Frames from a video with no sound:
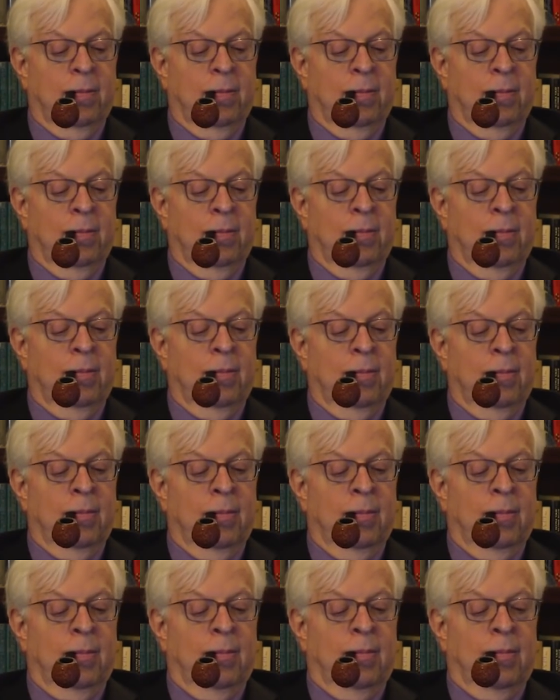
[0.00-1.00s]

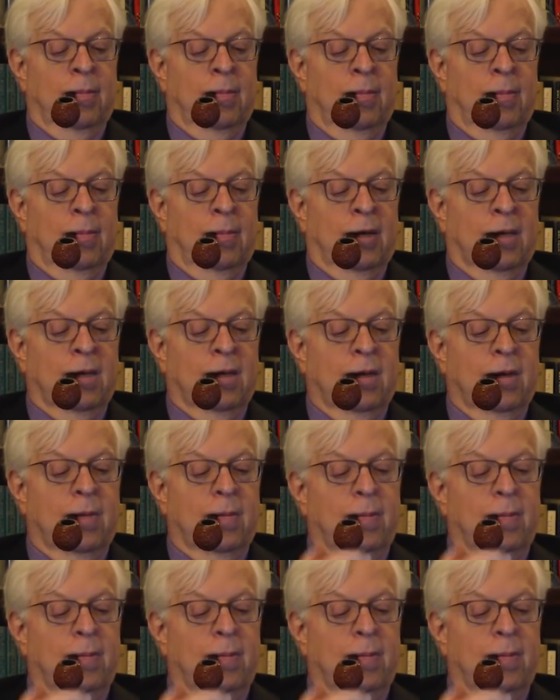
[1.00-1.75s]
(no one is talking)